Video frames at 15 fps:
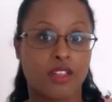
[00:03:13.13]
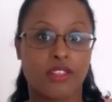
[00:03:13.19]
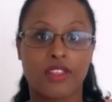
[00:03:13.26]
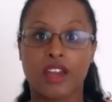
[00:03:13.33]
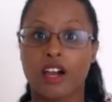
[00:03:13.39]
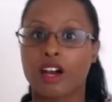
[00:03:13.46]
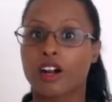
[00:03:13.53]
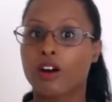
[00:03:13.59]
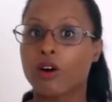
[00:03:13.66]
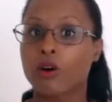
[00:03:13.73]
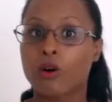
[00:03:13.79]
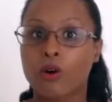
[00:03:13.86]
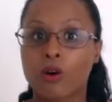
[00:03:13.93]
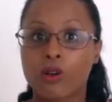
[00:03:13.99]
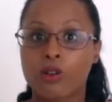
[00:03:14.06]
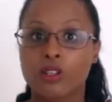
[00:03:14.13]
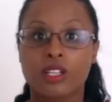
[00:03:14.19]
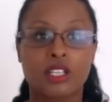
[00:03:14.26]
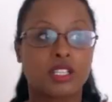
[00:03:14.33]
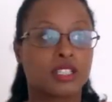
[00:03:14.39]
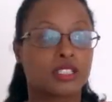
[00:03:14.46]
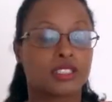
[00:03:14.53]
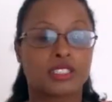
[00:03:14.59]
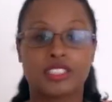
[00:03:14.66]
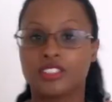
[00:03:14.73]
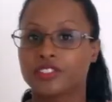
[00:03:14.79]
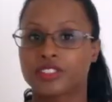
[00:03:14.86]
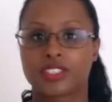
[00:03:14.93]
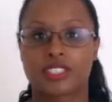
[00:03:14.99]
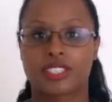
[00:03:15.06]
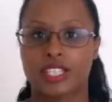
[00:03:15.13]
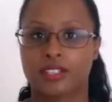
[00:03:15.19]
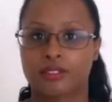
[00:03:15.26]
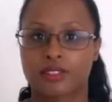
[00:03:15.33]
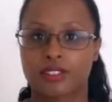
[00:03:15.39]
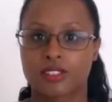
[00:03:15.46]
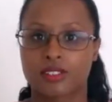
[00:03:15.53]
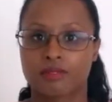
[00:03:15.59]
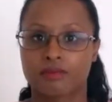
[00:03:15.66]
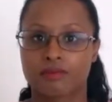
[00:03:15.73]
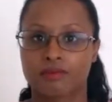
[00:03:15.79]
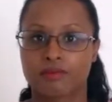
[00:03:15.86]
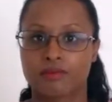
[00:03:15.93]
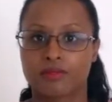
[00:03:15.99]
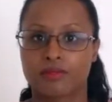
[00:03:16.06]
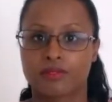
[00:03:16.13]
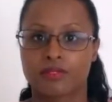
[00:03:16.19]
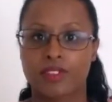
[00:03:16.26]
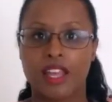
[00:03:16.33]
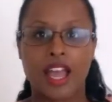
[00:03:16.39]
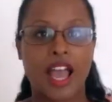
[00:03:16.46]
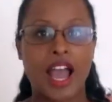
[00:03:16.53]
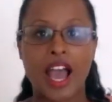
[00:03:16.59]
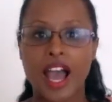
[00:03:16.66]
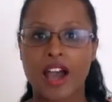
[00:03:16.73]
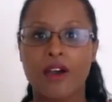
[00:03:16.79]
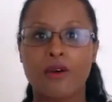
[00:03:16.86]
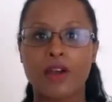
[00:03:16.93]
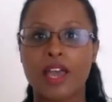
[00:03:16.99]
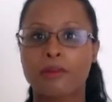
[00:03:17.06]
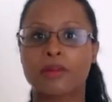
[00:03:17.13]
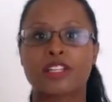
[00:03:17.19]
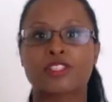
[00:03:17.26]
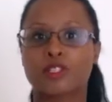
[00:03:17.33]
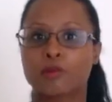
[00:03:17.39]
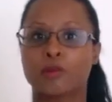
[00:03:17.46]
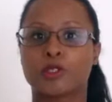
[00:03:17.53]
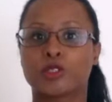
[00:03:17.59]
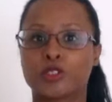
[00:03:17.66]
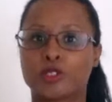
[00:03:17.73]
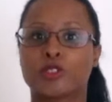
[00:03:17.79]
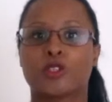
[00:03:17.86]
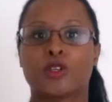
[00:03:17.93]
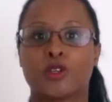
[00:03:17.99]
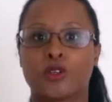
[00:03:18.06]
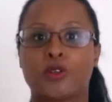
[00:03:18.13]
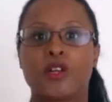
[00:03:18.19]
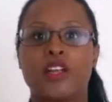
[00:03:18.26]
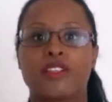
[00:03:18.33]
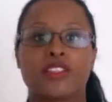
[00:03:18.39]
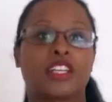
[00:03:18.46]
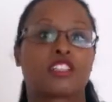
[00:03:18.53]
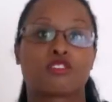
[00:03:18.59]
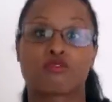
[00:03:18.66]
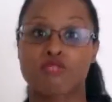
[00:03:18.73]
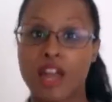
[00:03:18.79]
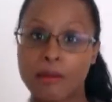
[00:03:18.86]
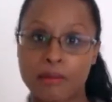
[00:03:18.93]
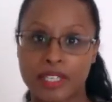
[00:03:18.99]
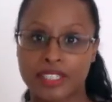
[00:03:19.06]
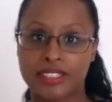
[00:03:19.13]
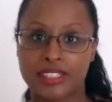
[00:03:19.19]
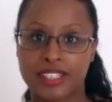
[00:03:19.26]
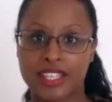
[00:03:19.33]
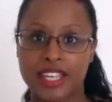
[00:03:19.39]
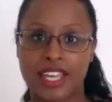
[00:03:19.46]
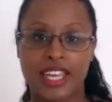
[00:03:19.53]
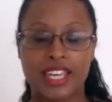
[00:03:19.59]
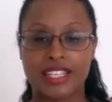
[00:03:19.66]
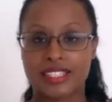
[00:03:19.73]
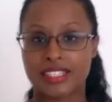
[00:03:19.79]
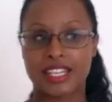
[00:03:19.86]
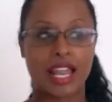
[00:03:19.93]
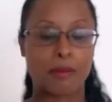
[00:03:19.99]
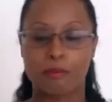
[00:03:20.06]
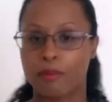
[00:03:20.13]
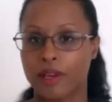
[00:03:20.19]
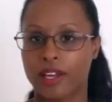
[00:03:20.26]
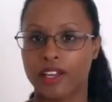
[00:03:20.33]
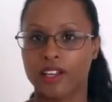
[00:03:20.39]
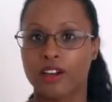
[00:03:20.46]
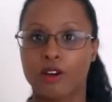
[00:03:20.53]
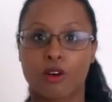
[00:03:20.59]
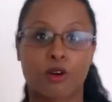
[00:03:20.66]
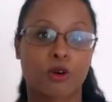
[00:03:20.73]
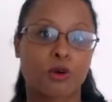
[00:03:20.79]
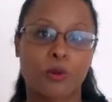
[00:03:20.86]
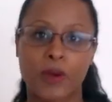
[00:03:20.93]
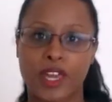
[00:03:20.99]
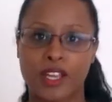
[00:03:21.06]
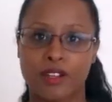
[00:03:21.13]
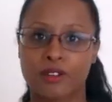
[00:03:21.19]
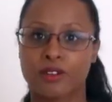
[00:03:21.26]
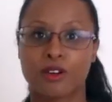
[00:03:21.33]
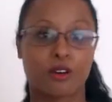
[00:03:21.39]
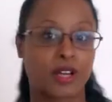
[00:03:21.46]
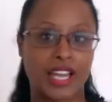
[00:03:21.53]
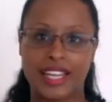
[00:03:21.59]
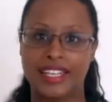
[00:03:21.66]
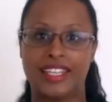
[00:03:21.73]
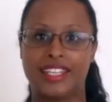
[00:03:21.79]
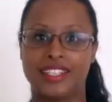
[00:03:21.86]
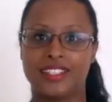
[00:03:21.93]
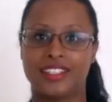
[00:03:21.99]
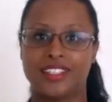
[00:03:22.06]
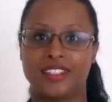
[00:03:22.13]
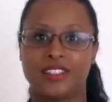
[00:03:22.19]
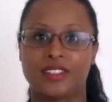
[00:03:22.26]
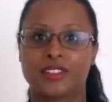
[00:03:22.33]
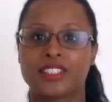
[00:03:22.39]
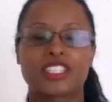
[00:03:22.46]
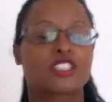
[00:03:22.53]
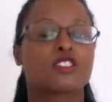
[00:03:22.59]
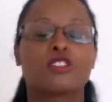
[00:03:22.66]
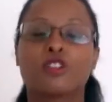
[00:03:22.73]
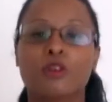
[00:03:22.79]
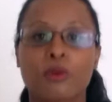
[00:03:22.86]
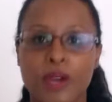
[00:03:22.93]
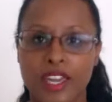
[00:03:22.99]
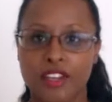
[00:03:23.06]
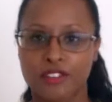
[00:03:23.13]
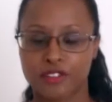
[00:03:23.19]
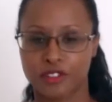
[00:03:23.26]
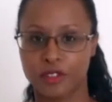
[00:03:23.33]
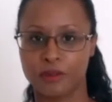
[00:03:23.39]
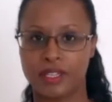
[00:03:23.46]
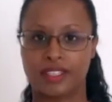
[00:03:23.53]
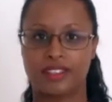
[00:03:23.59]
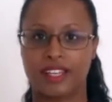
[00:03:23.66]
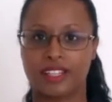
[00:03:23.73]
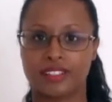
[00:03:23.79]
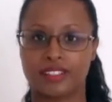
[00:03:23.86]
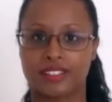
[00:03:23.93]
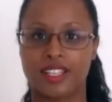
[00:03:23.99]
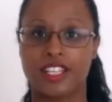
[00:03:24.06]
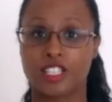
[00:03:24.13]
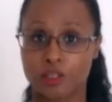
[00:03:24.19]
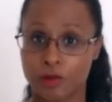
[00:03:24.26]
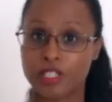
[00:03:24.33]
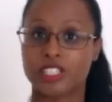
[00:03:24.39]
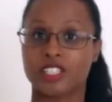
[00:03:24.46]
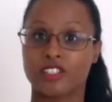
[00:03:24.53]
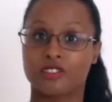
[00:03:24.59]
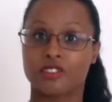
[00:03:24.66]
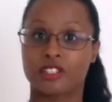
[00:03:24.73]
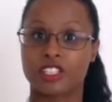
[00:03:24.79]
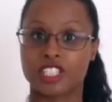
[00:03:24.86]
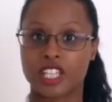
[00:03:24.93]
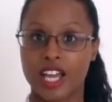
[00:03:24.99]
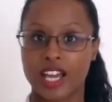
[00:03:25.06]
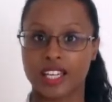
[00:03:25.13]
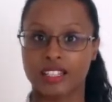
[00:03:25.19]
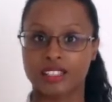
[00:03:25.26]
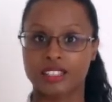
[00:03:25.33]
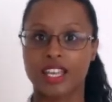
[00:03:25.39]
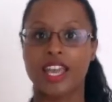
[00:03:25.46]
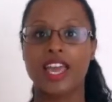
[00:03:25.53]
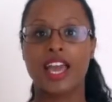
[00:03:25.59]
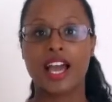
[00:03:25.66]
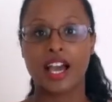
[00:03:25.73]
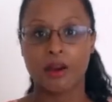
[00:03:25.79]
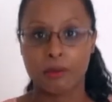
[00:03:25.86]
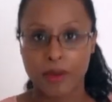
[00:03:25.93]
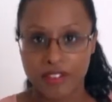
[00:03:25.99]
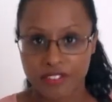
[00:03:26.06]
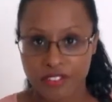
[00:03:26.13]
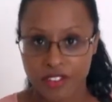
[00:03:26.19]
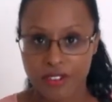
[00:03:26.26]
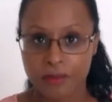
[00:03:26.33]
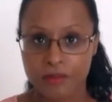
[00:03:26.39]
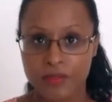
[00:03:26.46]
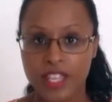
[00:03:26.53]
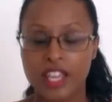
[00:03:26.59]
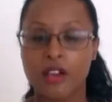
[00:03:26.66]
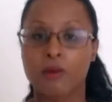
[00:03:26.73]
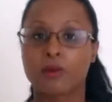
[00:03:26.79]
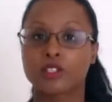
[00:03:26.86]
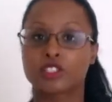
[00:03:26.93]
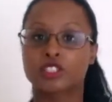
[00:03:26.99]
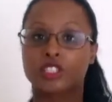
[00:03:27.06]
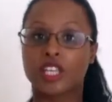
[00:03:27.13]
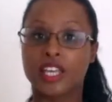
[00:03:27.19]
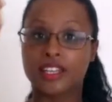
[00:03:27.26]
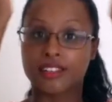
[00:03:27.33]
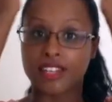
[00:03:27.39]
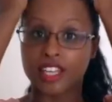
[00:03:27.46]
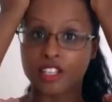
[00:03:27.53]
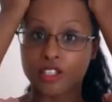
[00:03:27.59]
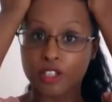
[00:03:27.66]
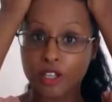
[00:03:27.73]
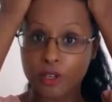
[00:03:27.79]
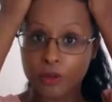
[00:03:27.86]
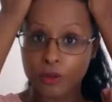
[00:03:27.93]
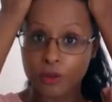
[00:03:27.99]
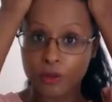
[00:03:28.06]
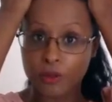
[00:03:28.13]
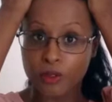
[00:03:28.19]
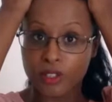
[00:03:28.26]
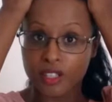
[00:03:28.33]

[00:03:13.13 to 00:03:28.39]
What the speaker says: they are all different sounds. How am I supposed to know that rabbit is lapin or coelho or canine? There's no way of knowing that, especially for a child. However, once they know,